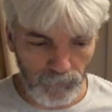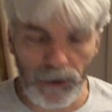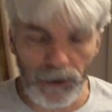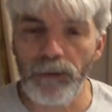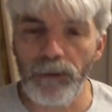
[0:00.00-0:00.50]

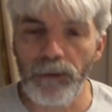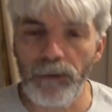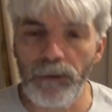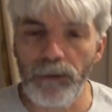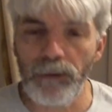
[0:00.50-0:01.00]
but you
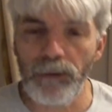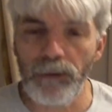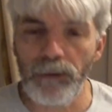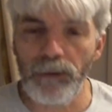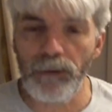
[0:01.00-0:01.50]
can't
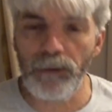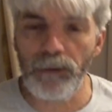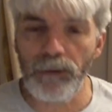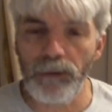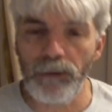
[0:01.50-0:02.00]
look
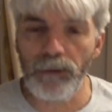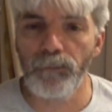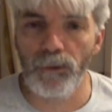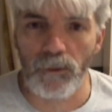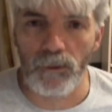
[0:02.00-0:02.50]
at
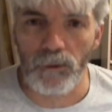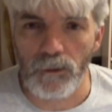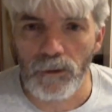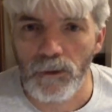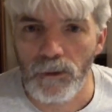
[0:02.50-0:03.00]

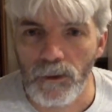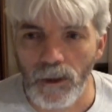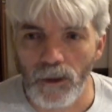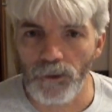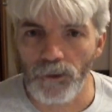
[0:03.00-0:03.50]
people
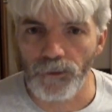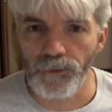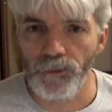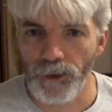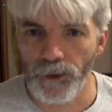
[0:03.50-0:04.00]

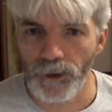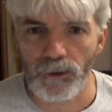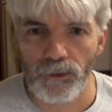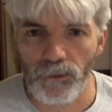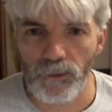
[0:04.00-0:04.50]
are
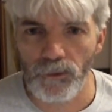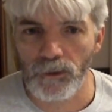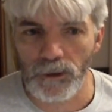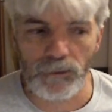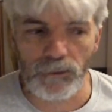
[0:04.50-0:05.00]
doing
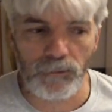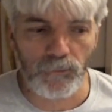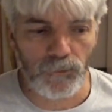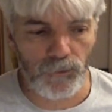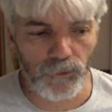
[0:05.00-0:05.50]
who
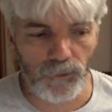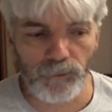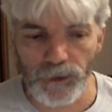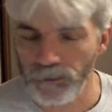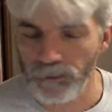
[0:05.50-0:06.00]
claim
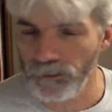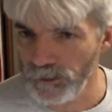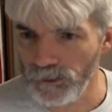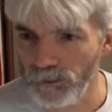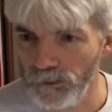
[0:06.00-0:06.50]
to be
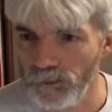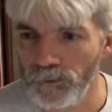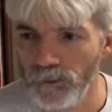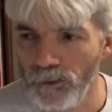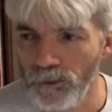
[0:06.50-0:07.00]

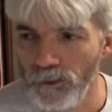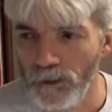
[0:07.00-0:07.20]
Christians